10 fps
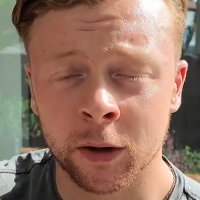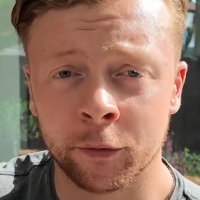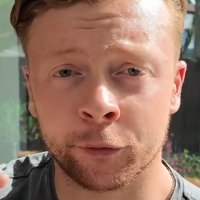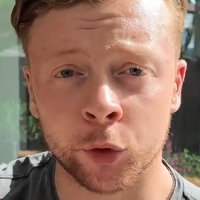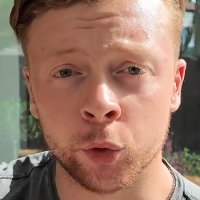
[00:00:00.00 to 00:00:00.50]

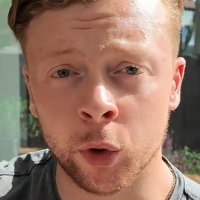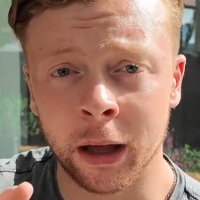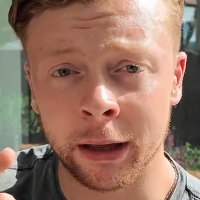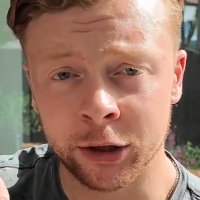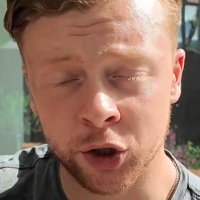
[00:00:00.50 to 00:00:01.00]

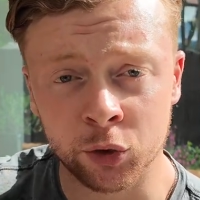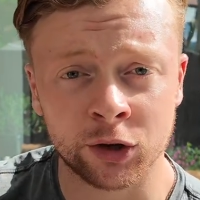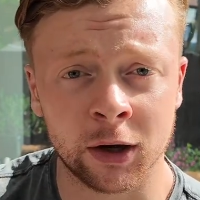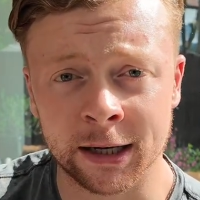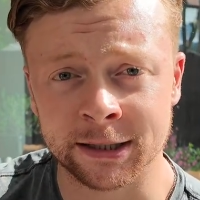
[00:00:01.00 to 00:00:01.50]
through
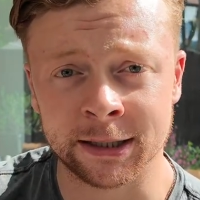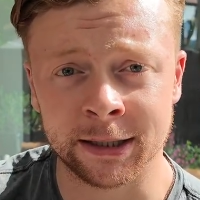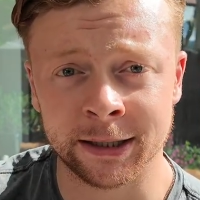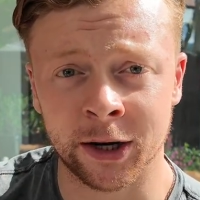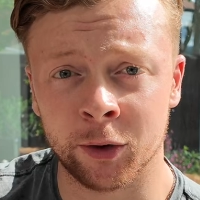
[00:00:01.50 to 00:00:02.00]

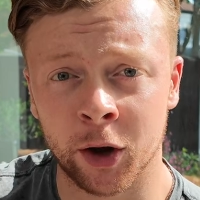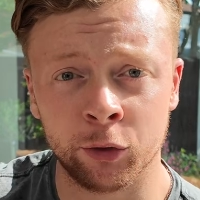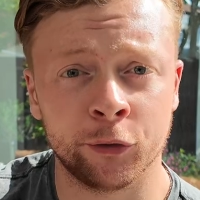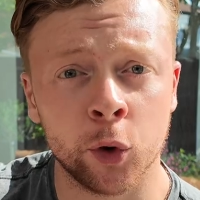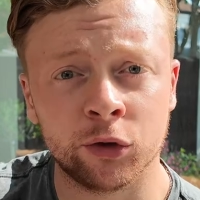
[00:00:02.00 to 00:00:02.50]
utilizing
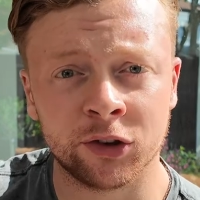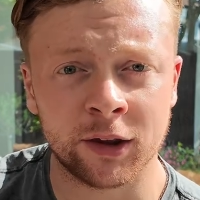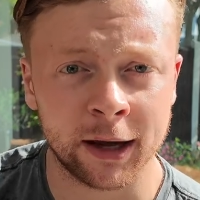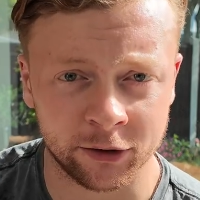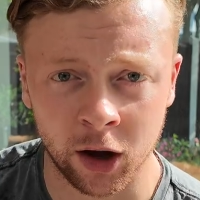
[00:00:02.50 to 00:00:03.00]
those foods as
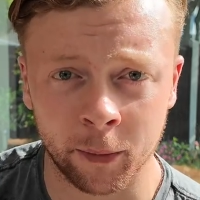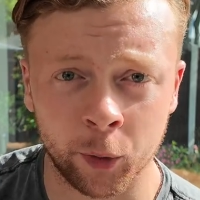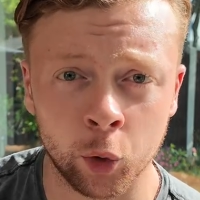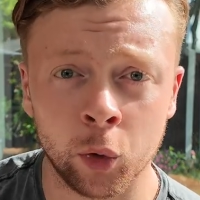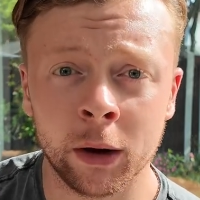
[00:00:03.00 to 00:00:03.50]
the
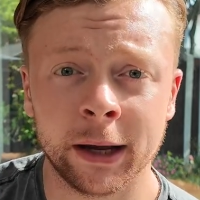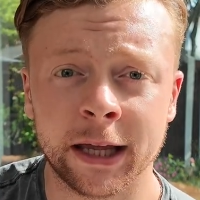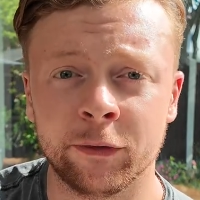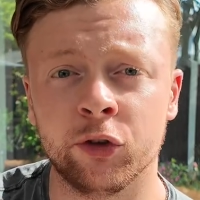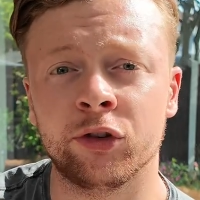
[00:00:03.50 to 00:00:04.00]
example
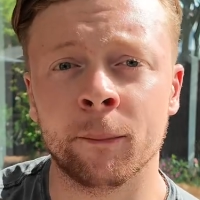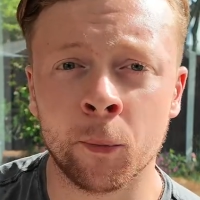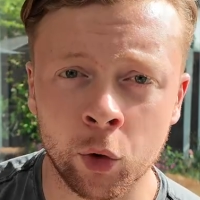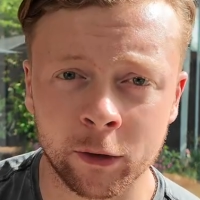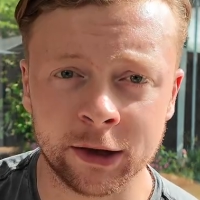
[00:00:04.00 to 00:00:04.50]
gives you some
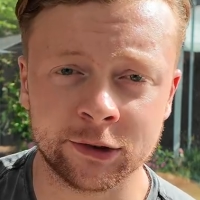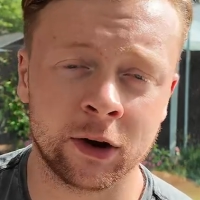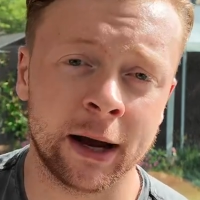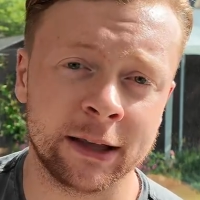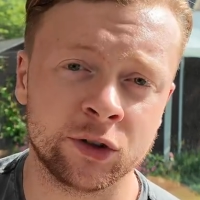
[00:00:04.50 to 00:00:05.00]
more
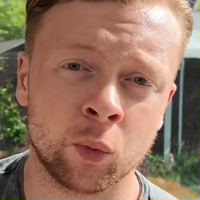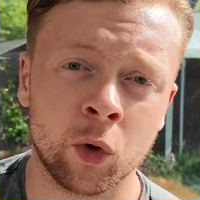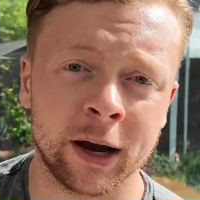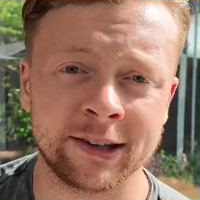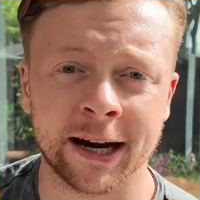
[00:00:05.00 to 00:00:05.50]
insight into
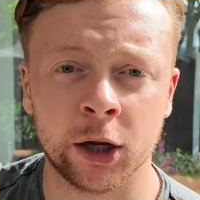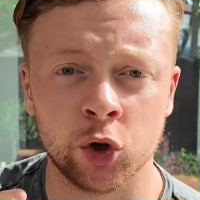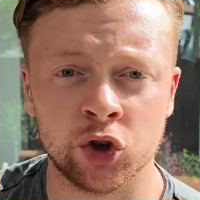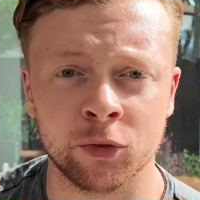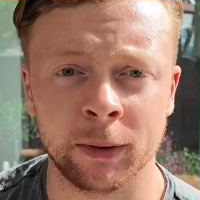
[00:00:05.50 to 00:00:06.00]
what exactly
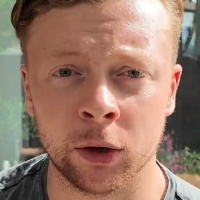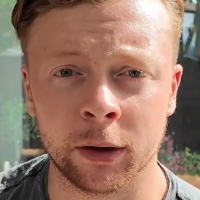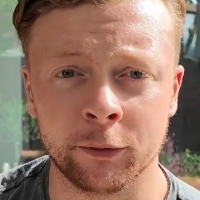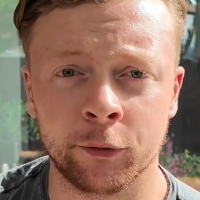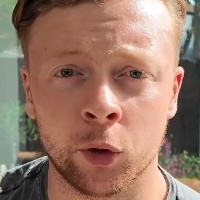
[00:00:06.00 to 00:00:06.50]
you should be
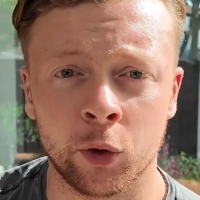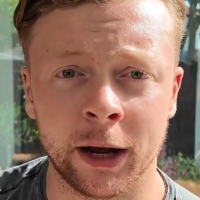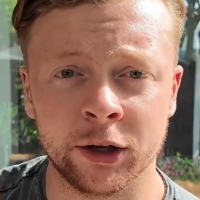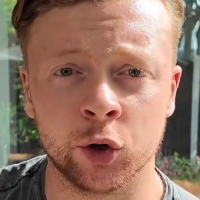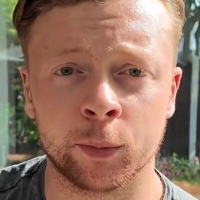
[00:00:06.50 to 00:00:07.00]
looking for
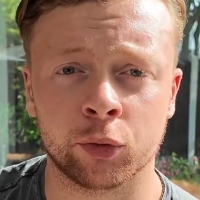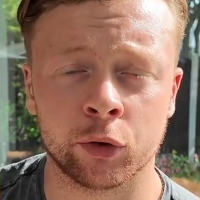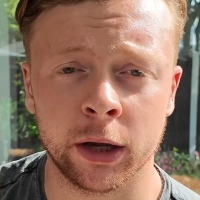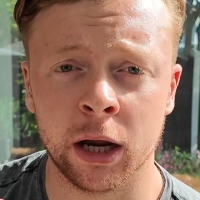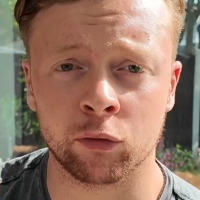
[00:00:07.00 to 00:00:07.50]
in your
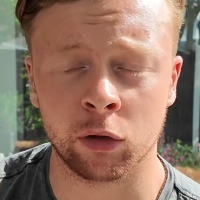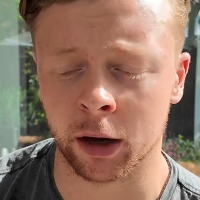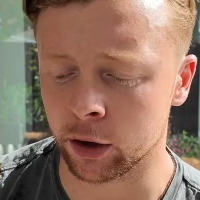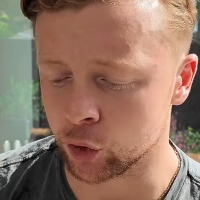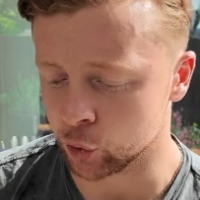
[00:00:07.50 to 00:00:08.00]

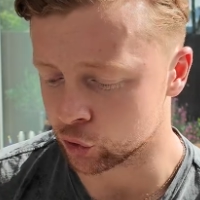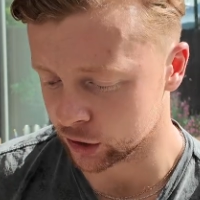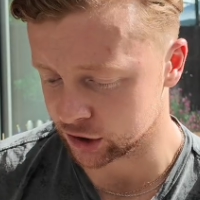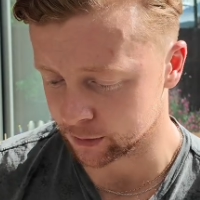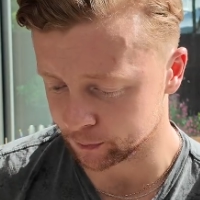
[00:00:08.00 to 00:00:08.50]
pre-run
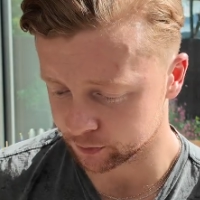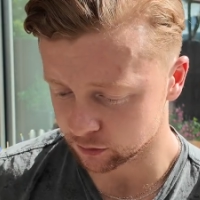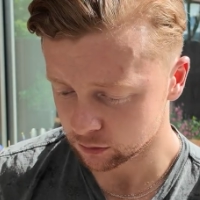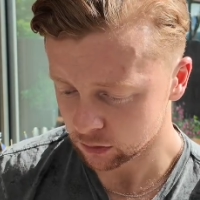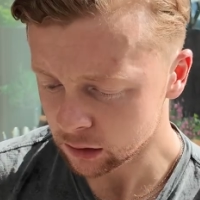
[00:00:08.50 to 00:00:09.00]
nutrition.
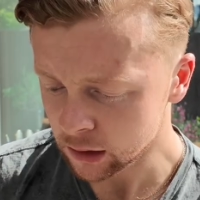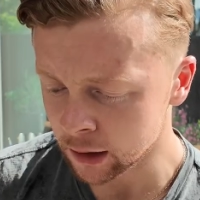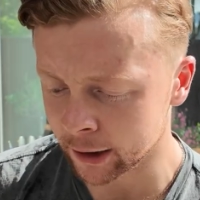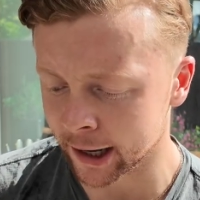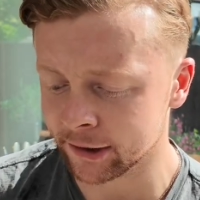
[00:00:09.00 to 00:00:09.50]

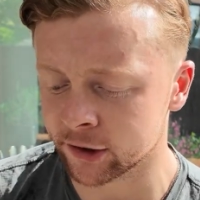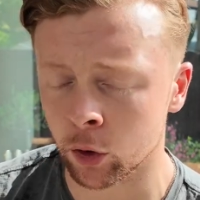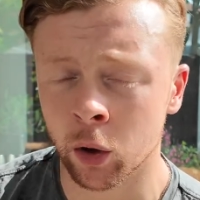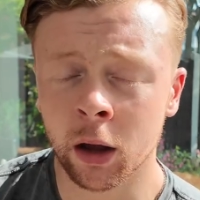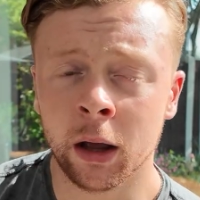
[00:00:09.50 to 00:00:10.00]
Okay,
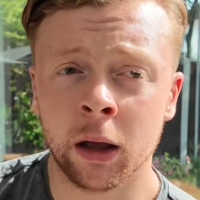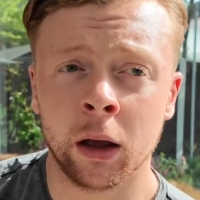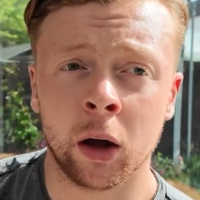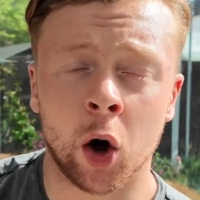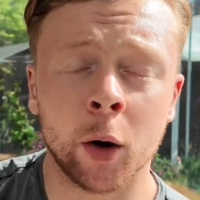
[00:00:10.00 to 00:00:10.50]
so
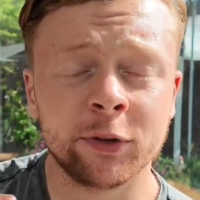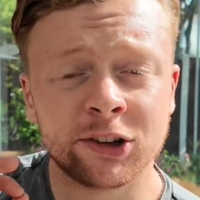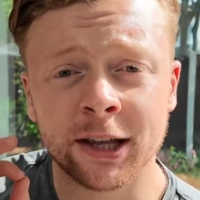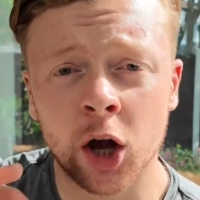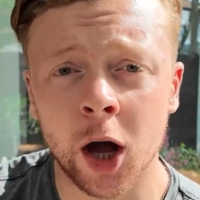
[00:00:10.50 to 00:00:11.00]

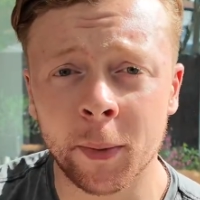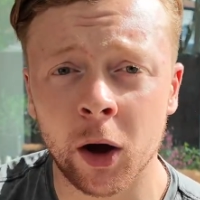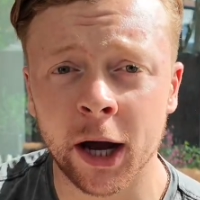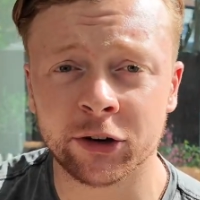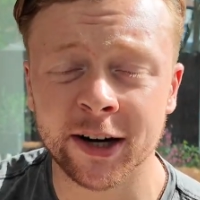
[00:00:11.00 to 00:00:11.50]
obviously
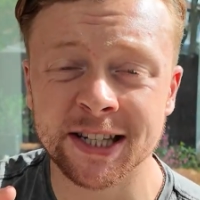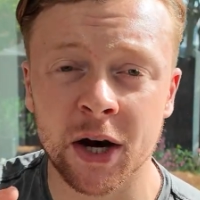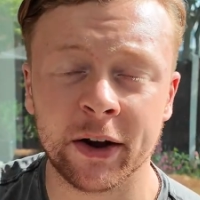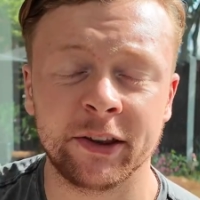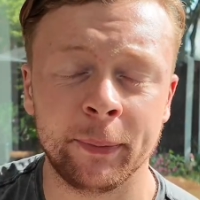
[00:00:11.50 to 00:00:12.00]
carbohydrates are
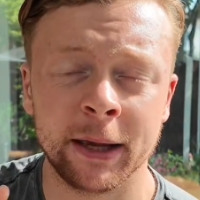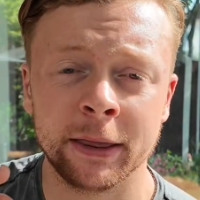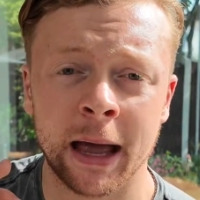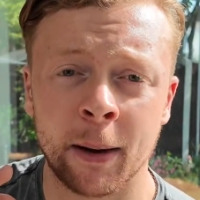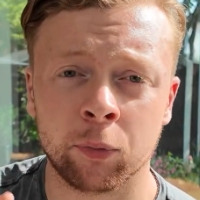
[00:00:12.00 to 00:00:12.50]
going to be our